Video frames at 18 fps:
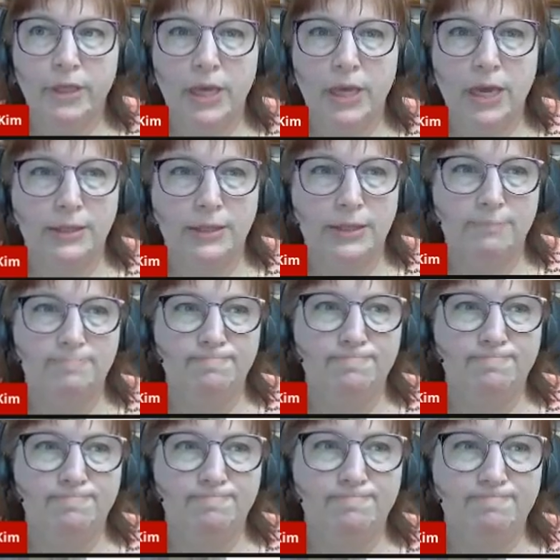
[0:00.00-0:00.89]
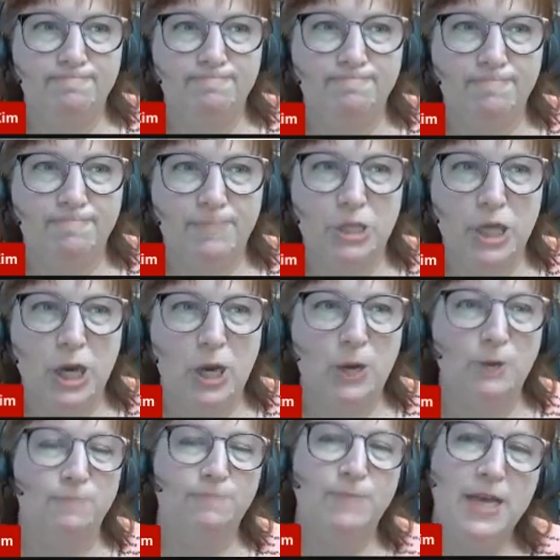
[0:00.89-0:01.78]
Yes.
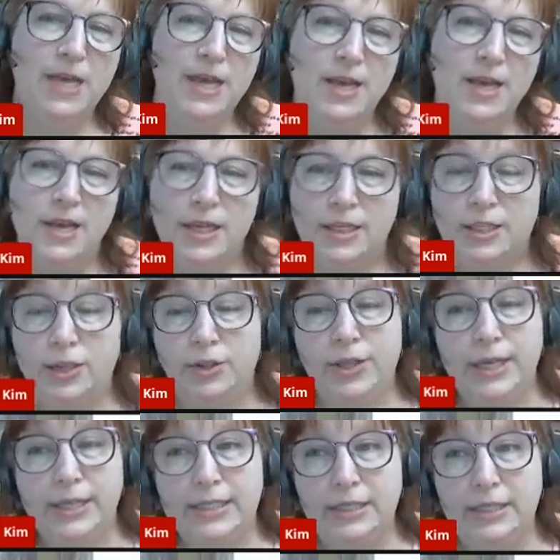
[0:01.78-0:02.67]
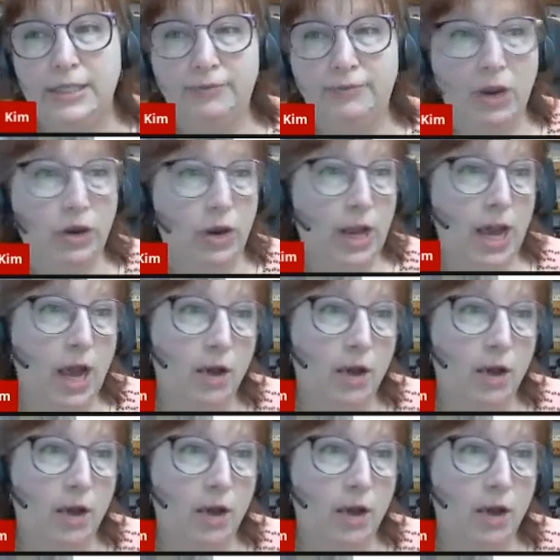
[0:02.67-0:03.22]
So this is a very